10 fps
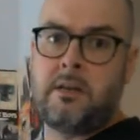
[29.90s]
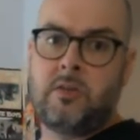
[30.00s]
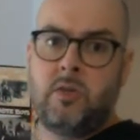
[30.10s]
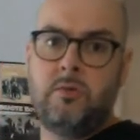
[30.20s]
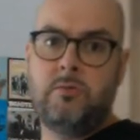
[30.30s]

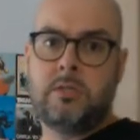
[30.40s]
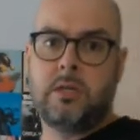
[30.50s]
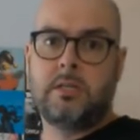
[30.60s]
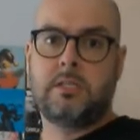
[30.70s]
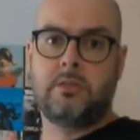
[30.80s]
attunes
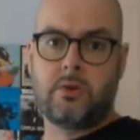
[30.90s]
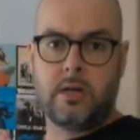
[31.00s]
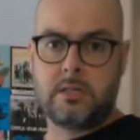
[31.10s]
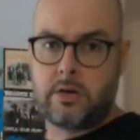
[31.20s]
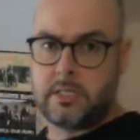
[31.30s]
us and
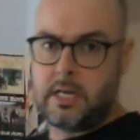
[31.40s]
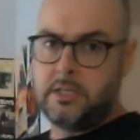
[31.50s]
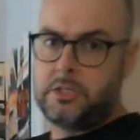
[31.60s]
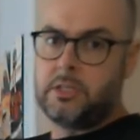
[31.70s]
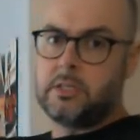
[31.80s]
draws our
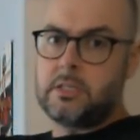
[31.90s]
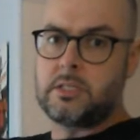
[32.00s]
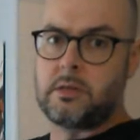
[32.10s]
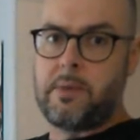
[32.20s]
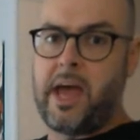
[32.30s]
attention to some